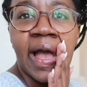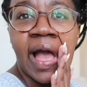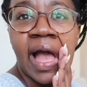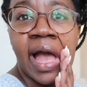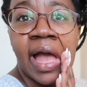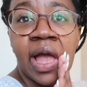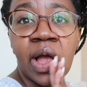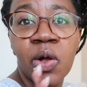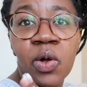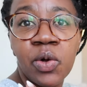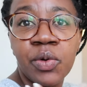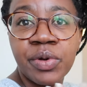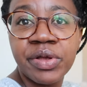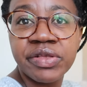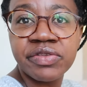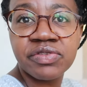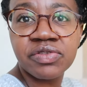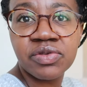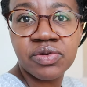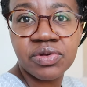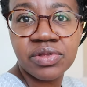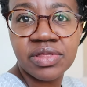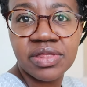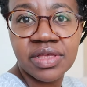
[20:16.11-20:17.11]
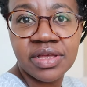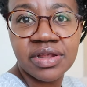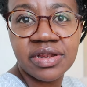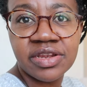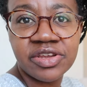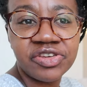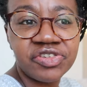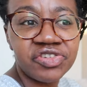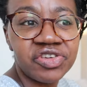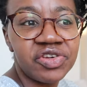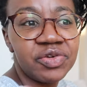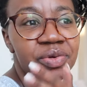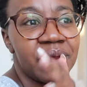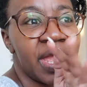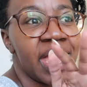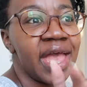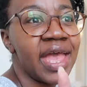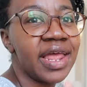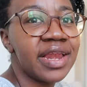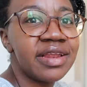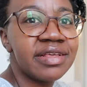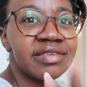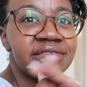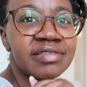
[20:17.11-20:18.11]
I always thought the edition we
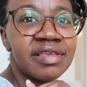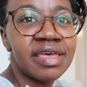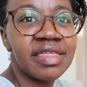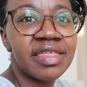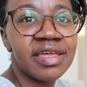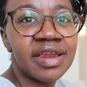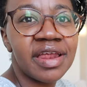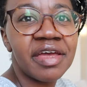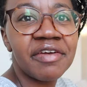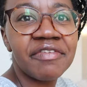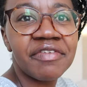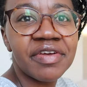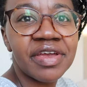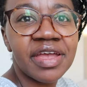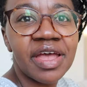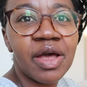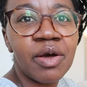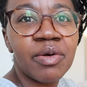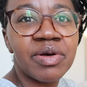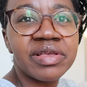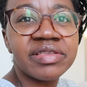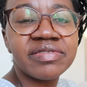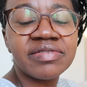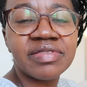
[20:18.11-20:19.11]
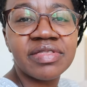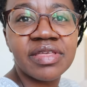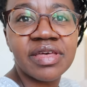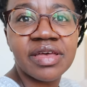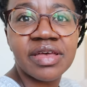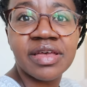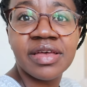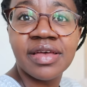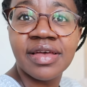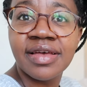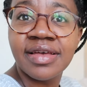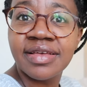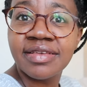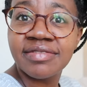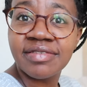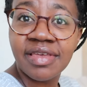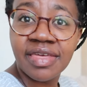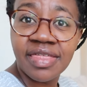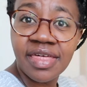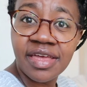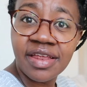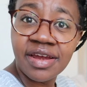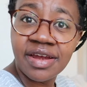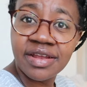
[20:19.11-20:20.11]
had in Southern Africa was the
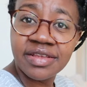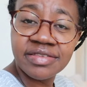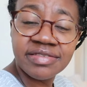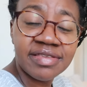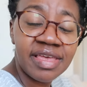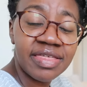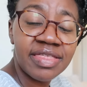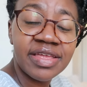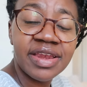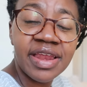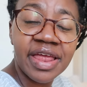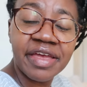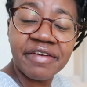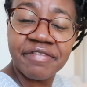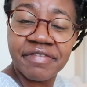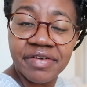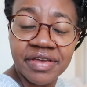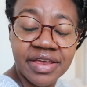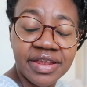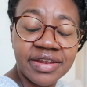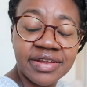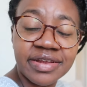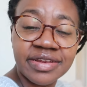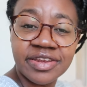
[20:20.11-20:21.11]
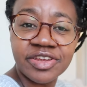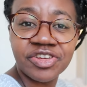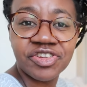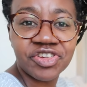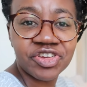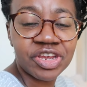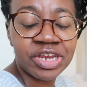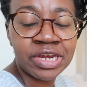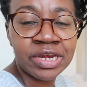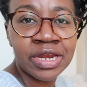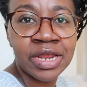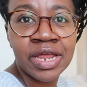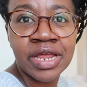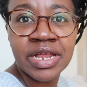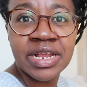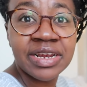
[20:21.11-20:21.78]
Southern African edition.